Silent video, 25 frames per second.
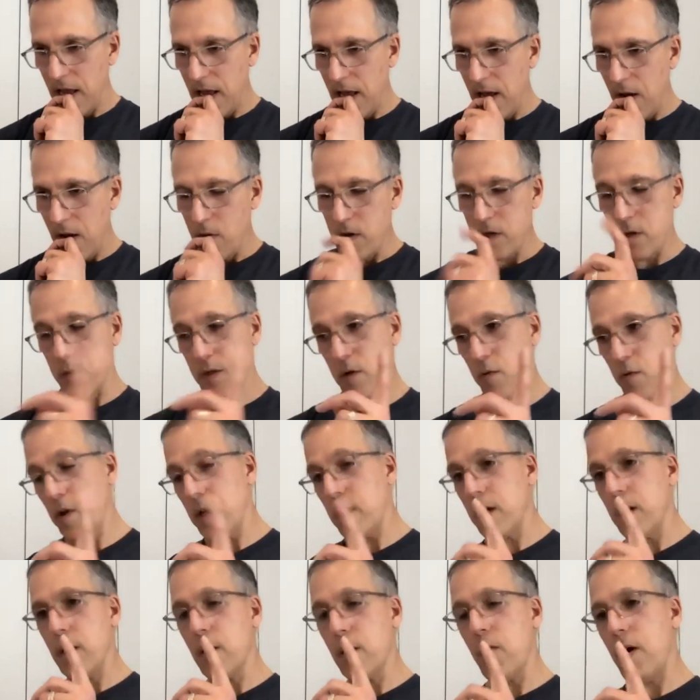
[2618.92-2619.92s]
which was a
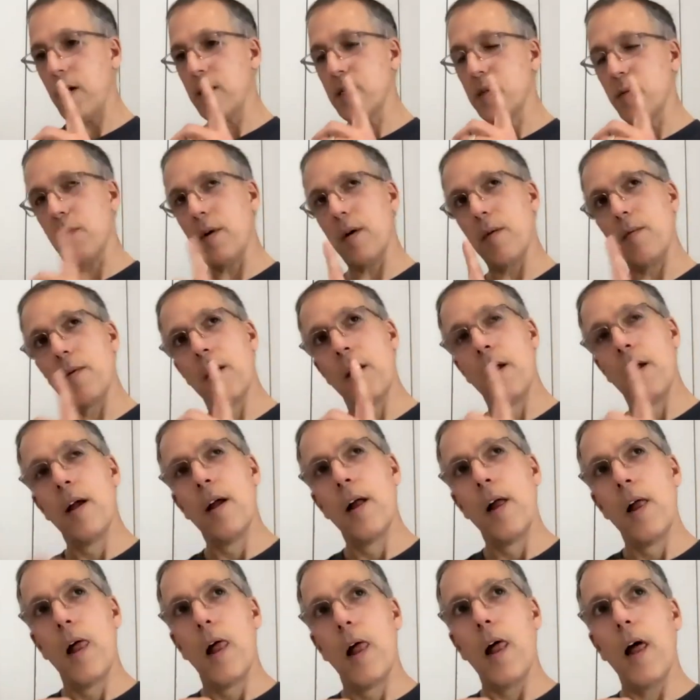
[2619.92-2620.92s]
really good question, but.
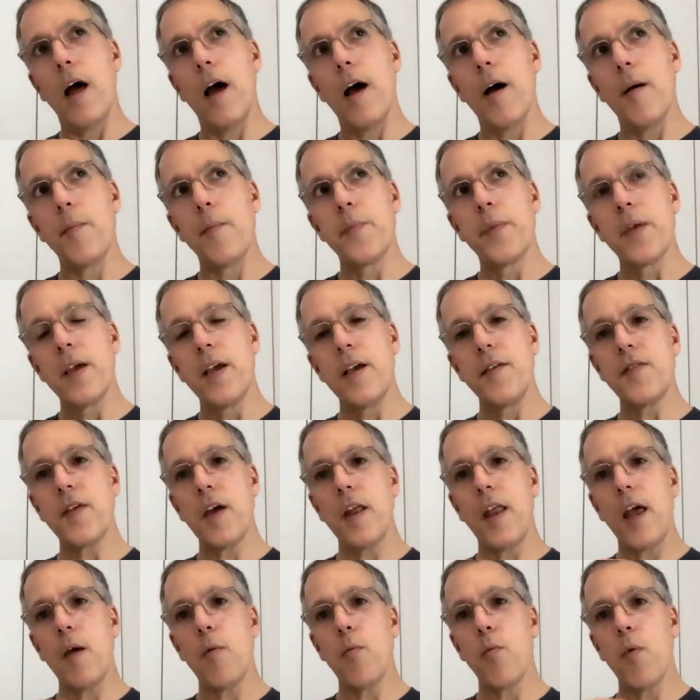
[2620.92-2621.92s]
He
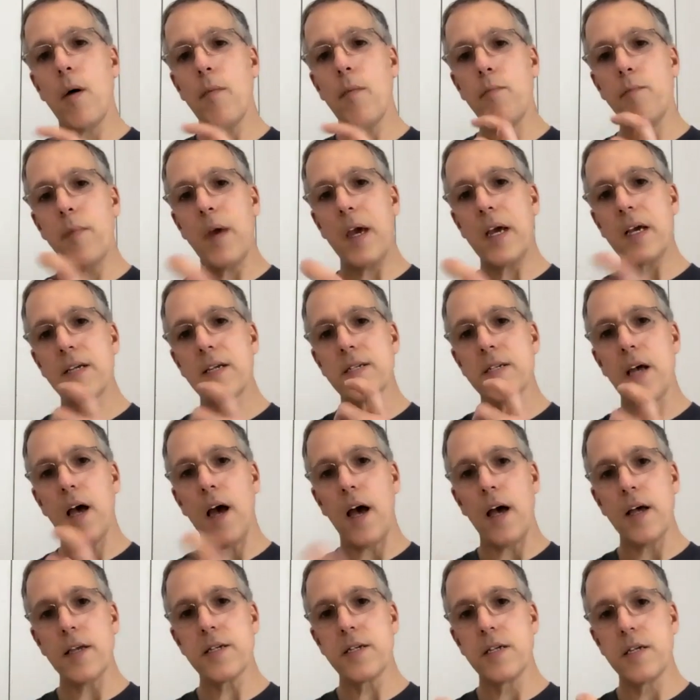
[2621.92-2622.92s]
said, hey, what makes
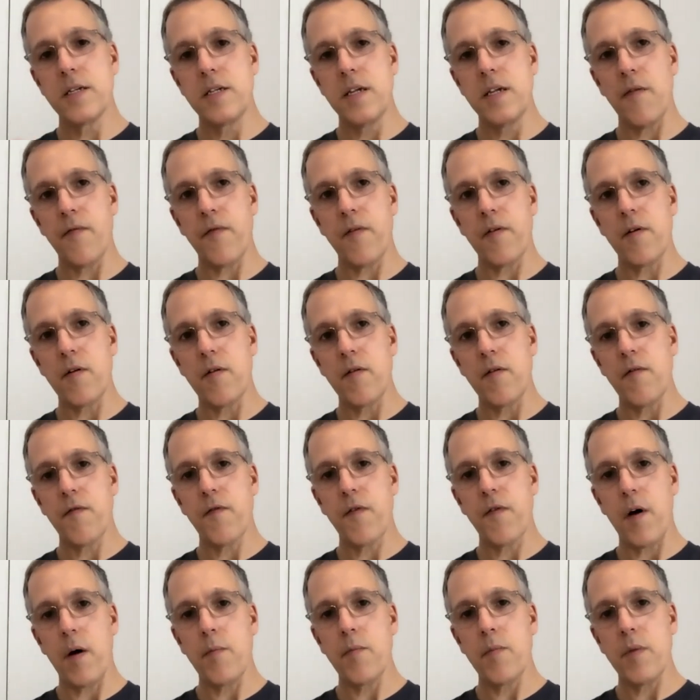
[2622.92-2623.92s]
us different
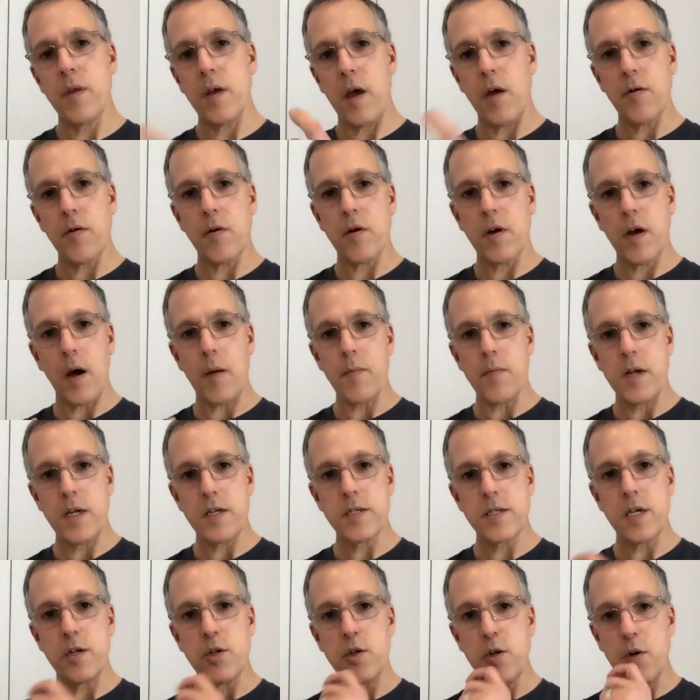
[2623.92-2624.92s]
from the other
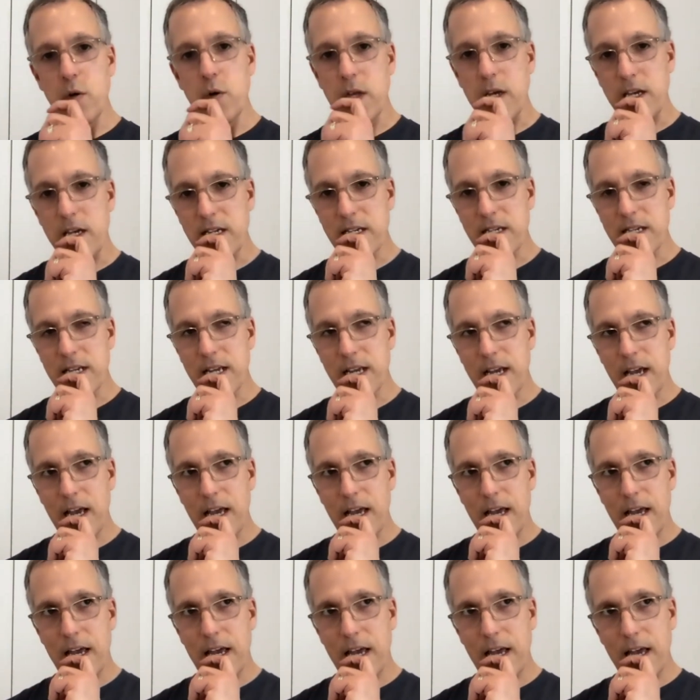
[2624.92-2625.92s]
companies that do this?
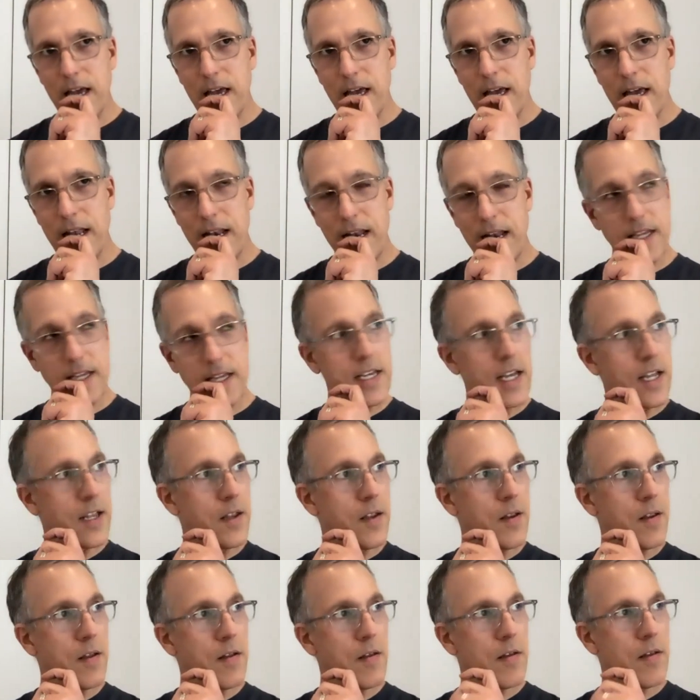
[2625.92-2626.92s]
And I
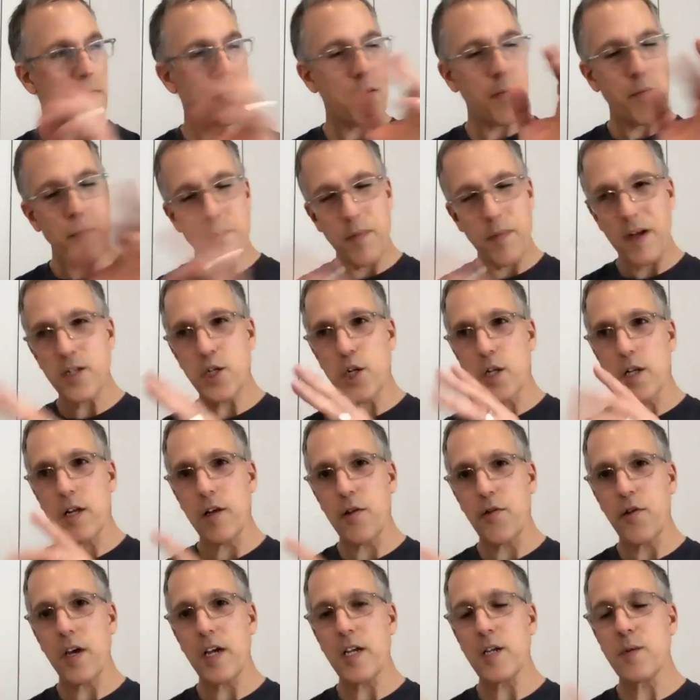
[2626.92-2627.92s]
said, there's a bunch of
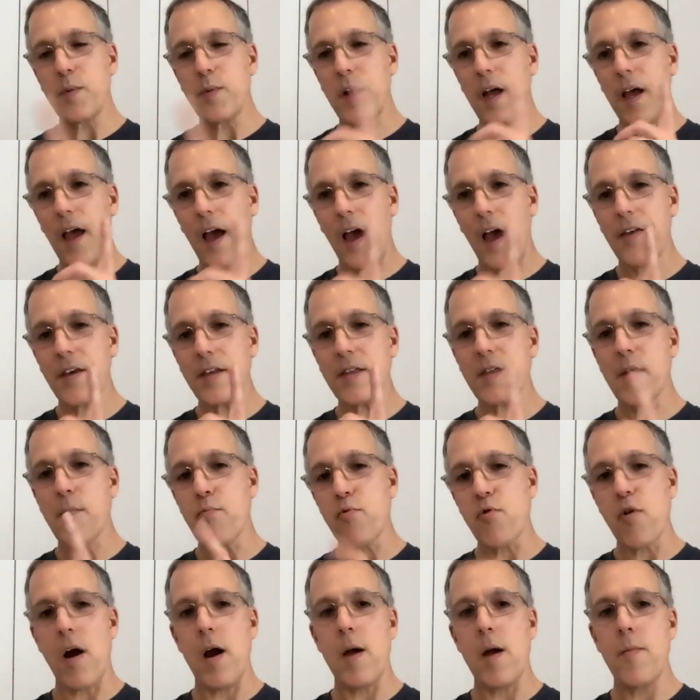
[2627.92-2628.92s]
little things, but I think the
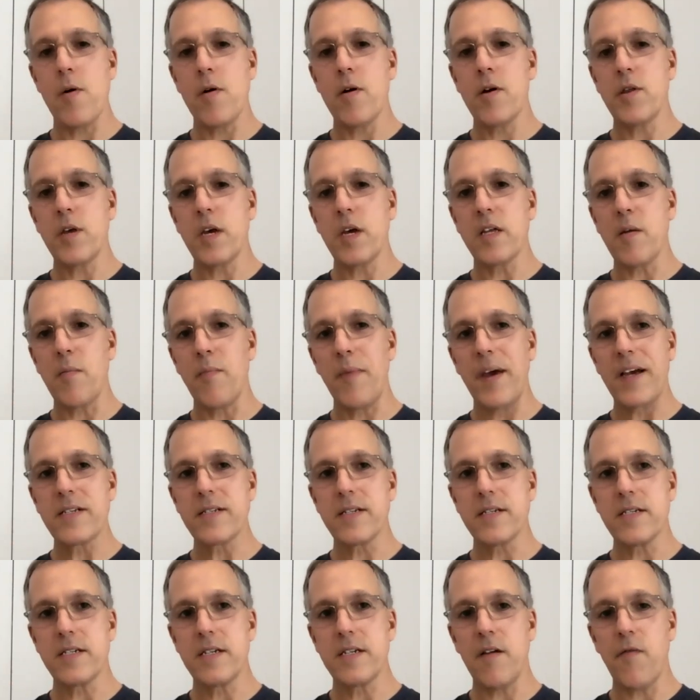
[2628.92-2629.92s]
primary thing that makes
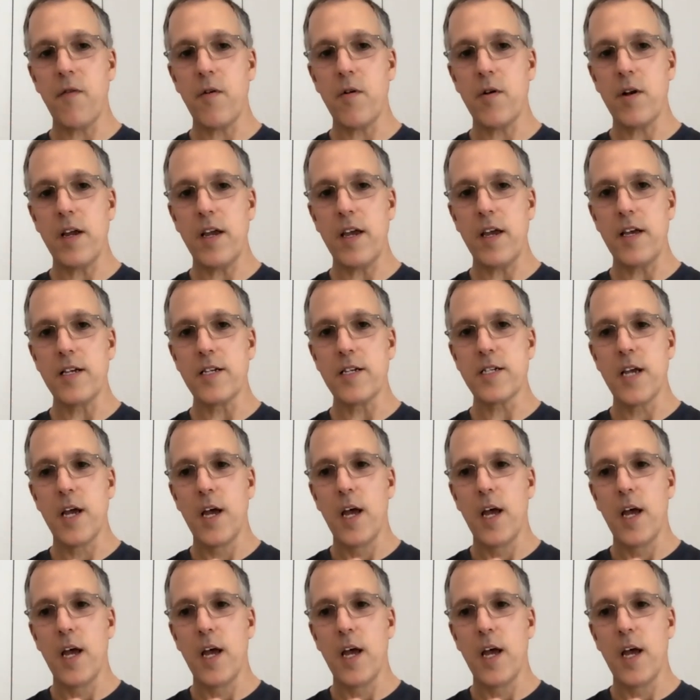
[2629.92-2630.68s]
us different is